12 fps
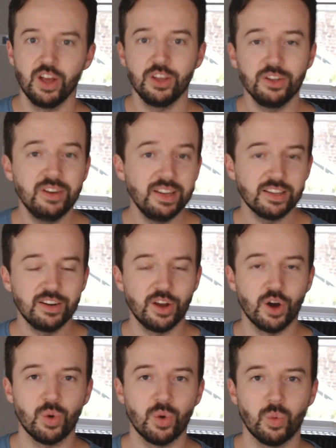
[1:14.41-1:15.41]
you need to
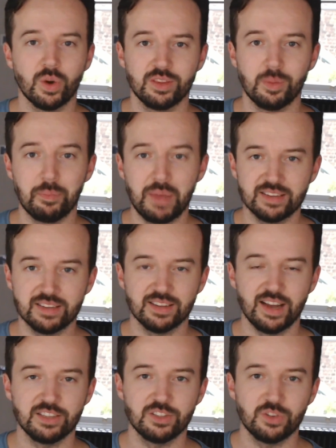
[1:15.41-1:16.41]
know what the
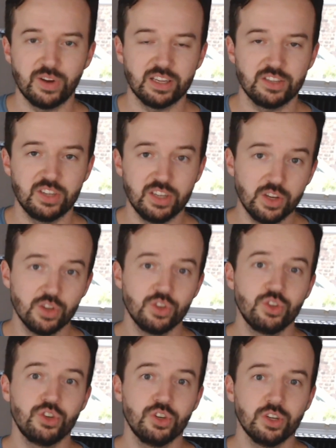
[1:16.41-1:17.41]
baseline strategy
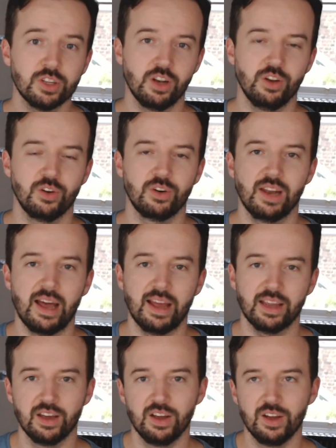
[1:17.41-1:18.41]
should look
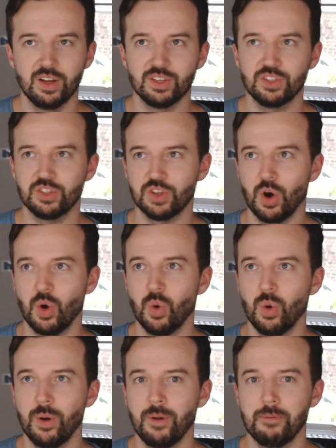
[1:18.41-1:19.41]
like. So,